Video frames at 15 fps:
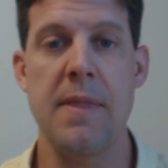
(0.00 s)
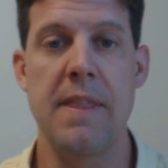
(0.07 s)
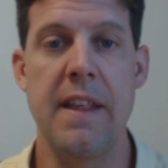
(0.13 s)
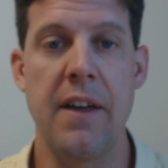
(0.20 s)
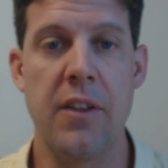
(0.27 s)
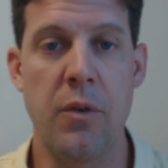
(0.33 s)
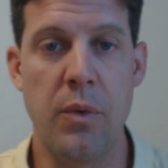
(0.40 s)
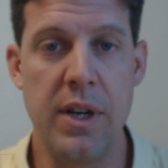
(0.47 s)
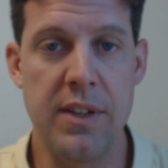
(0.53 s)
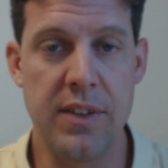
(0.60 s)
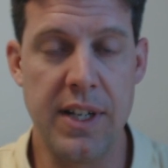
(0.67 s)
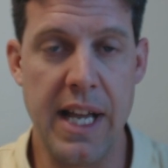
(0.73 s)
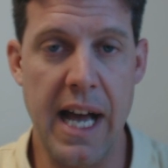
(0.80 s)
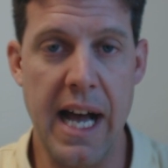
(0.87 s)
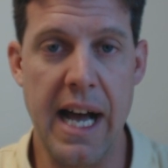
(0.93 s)
Now the
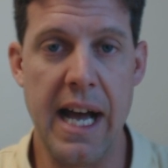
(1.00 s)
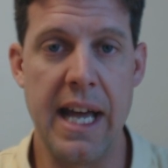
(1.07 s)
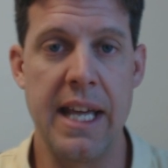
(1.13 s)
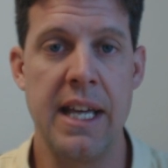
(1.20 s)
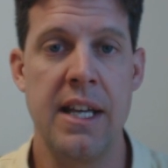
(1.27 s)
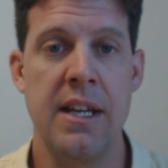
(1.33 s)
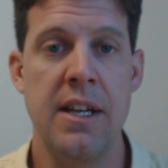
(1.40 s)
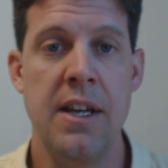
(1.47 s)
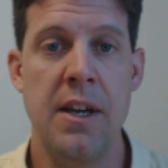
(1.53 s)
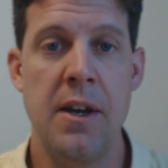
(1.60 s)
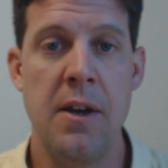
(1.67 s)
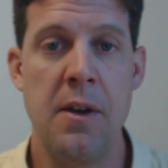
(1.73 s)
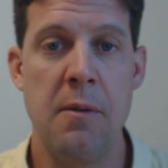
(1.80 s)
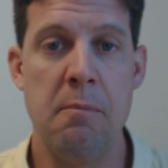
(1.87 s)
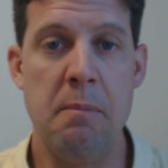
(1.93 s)
reason I
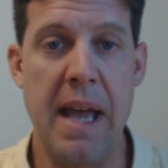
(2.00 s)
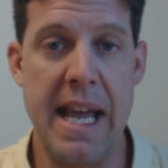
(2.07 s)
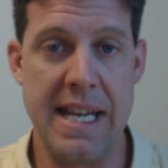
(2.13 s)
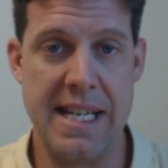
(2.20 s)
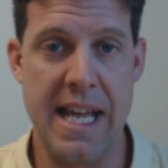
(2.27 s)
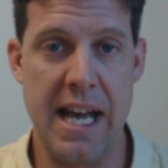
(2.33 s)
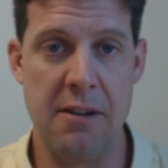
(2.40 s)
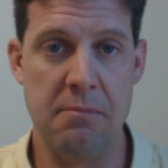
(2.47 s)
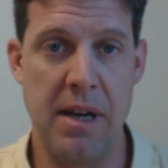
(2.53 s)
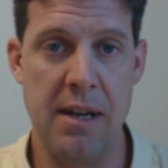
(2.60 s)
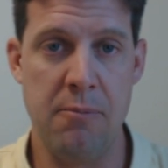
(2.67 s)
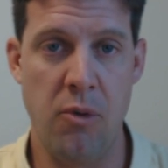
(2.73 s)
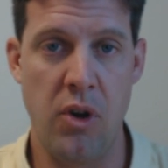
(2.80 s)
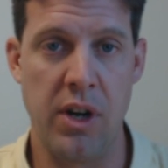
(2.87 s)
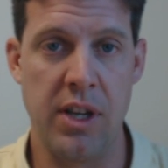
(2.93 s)
paid down my
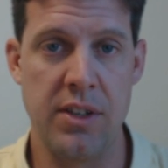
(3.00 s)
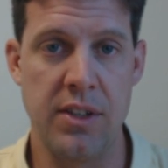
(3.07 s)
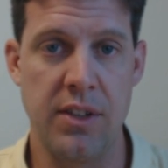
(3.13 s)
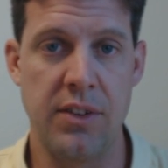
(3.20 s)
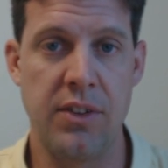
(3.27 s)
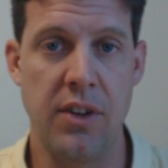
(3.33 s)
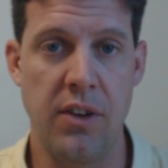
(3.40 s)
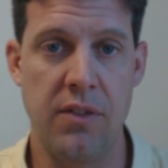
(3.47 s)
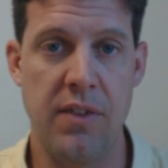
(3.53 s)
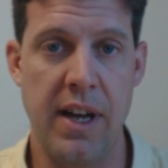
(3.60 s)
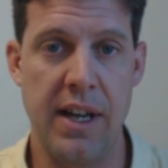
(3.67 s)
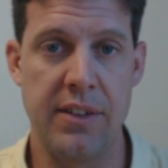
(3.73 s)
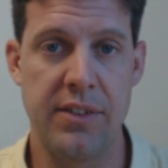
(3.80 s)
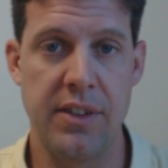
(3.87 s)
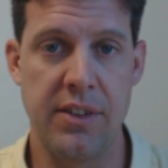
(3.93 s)
mortgages so
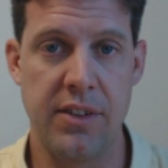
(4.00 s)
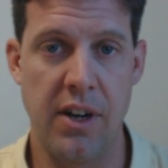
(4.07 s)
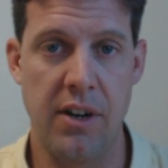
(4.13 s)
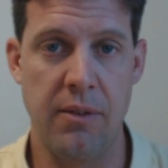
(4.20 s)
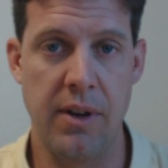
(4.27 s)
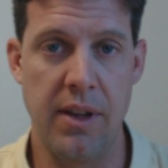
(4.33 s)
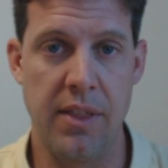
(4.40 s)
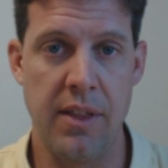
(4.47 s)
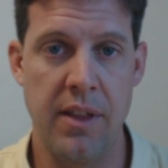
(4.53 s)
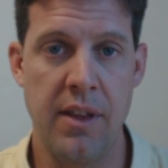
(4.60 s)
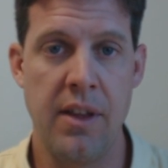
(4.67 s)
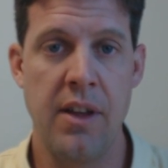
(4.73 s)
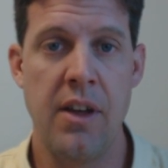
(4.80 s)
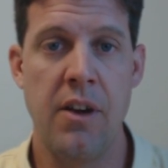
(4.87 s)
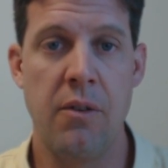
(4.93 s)
fast to start with
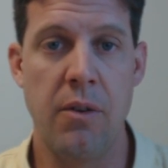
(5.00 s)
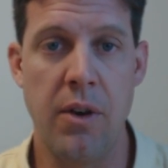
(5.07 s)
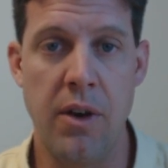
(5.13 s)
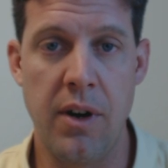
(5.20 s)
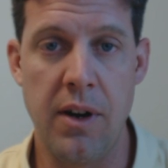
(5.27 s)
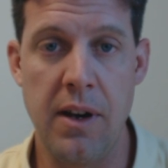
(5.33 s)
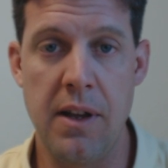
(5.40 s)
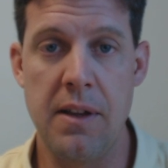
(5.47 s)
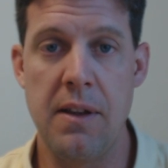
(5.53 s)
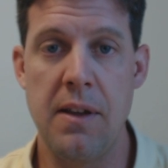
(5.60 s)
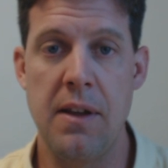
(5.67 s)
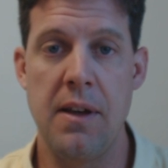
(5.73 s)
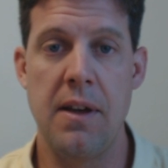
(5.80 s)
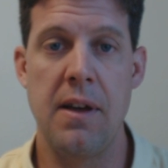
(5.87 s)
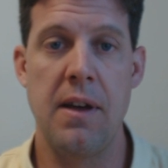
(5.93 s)
were
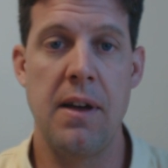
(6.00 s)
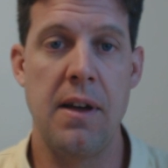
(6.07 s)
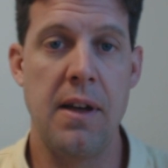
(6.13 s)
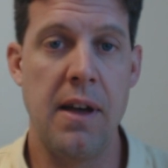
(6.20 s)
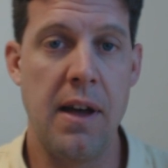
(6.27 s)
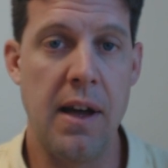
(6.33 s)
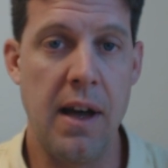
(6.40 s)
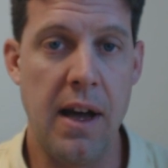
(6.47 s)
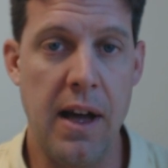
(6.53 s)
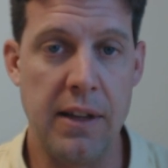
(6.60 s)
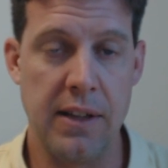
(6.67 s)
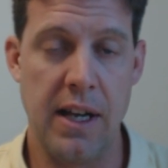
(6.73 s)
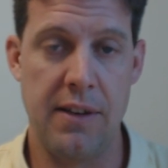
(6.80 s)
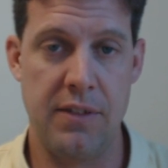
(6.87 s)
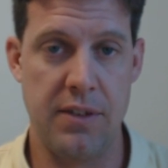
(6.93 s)
a
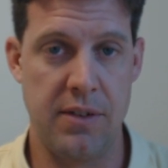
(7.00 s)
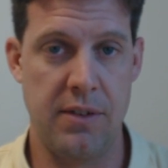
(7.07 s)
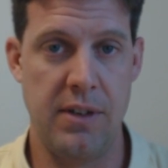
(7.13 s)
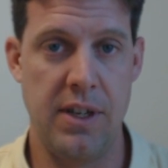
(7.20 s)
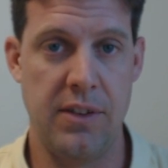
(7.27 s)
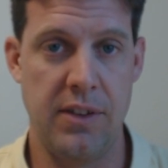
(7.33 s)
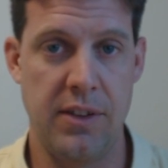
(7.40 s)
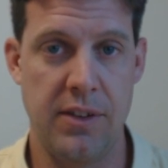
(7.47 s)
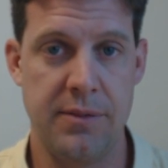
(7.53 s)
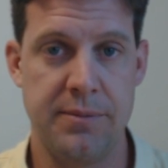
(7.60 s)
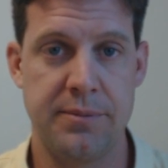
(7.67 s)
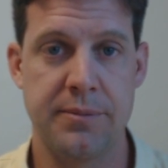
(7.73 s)
lot of different reasons.